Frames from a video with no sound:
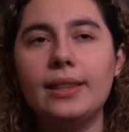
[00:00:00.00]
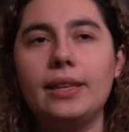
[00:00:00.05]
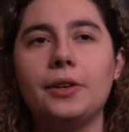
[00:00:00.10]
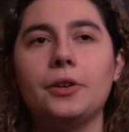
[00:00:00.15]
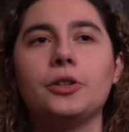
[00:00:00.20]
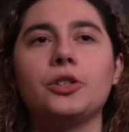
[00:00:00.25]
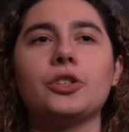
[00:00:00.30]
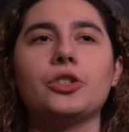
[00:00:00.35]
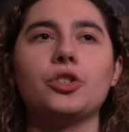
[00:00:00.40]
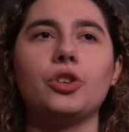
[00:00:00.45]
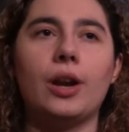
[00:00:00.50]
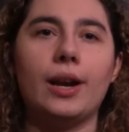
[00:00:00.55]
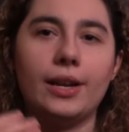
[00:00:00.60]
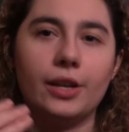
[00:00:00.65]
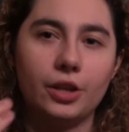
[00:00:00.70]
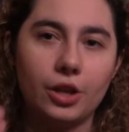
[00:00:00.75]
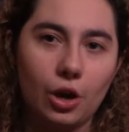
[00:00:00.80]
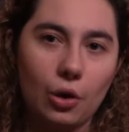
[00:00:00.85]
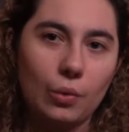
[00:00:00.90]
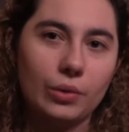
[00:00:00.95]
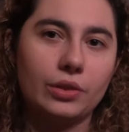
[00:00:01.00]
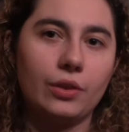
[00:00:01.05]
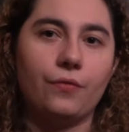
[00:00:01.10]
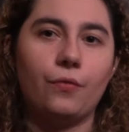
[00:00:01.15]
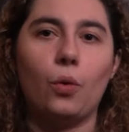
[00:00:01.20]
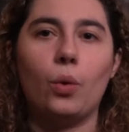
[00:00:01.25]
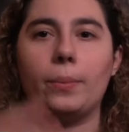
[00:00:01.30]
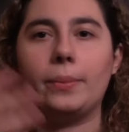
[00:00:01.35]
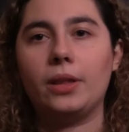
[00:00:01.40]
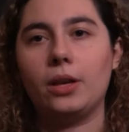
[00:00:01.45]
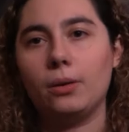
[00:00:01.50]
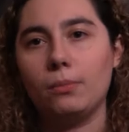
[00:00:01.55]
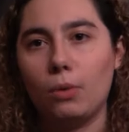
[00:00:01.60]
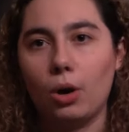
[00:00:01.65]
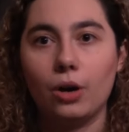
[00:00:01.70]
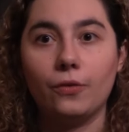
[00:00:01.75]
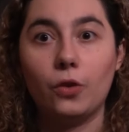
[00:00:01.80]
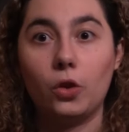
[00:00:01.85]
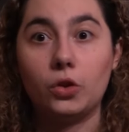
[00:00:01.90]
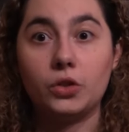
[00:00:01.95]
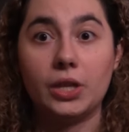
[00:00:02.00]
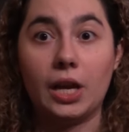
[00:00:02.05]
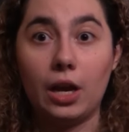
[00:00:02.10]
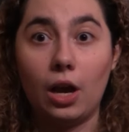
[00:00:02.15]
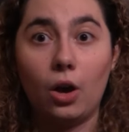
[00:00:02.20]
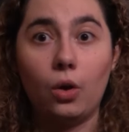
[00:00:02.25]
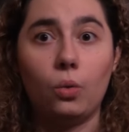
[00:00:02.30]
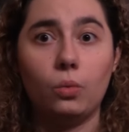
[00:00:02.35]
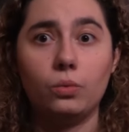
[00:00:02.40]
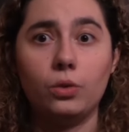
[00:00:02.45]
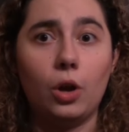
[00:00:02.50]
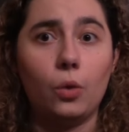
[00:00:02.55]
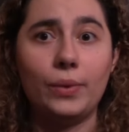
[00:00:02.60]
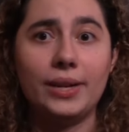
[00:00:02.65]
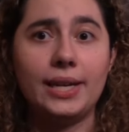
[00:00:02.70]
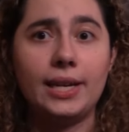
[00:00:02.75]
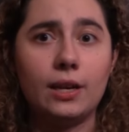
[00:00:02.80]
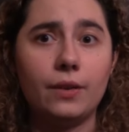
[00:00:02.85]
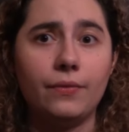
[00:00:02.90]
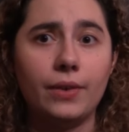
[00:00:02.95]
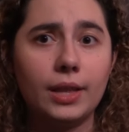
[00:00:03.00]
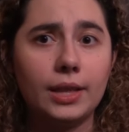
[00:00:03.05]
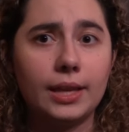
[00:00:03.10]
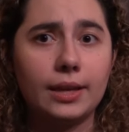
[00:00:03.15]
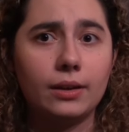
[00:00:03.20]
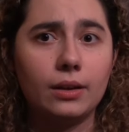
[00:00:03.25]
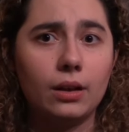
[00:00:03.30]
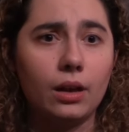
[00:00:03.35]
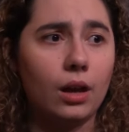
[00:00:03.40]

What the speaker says: they're just trying to go with the formula of Marvel. It's like, oh, no, we need a villain.